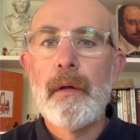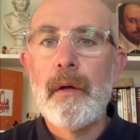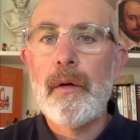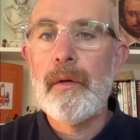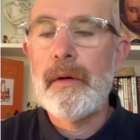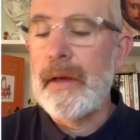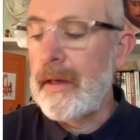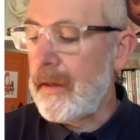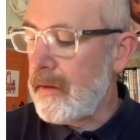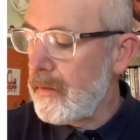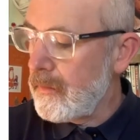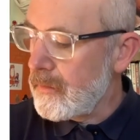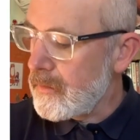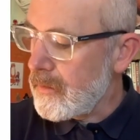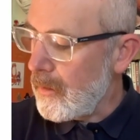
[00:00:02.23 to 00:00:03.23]
Okay,
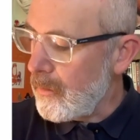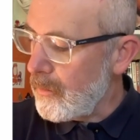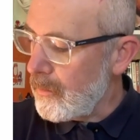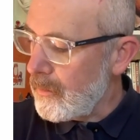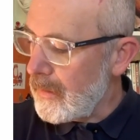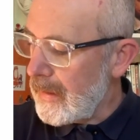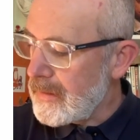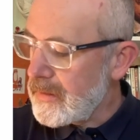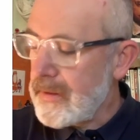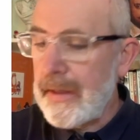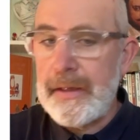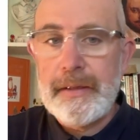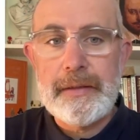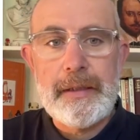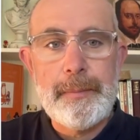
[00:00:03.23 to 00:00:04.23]
so let's
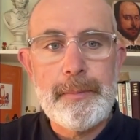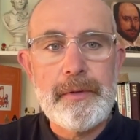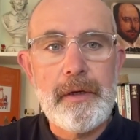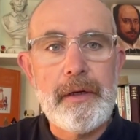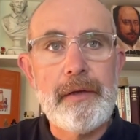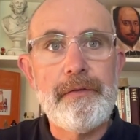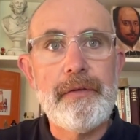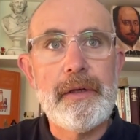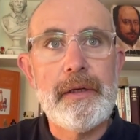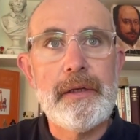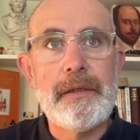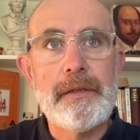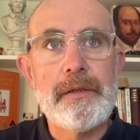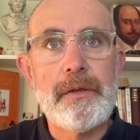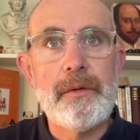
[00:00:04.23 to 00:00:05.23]
take a deep dive
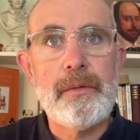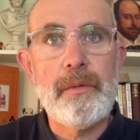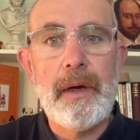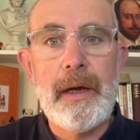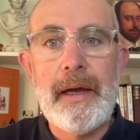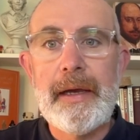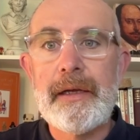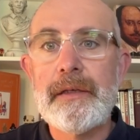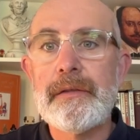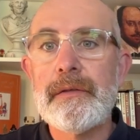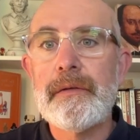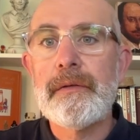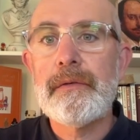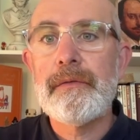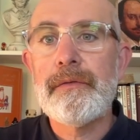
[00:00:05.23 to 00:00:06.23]
into Act
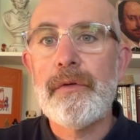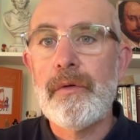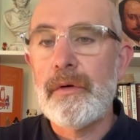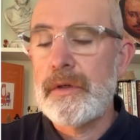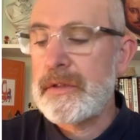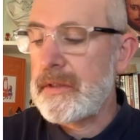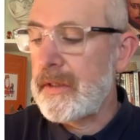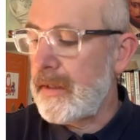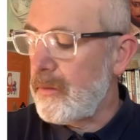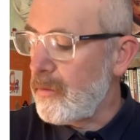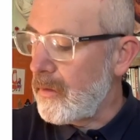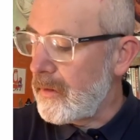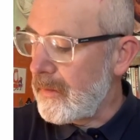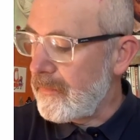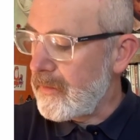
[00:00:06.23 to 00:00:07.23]
4, Scene
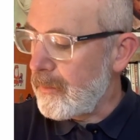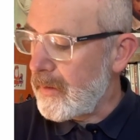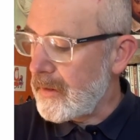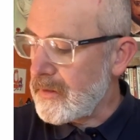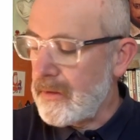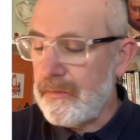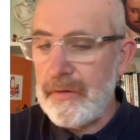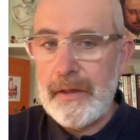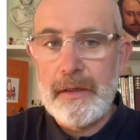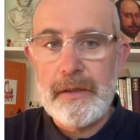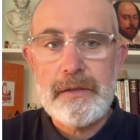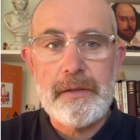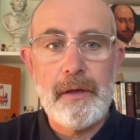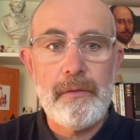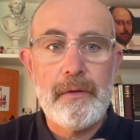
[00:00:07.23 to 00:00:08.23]
1 of The Merchant of
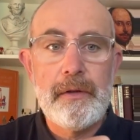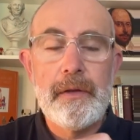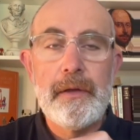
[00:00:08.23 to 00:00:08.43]
Venice. Now,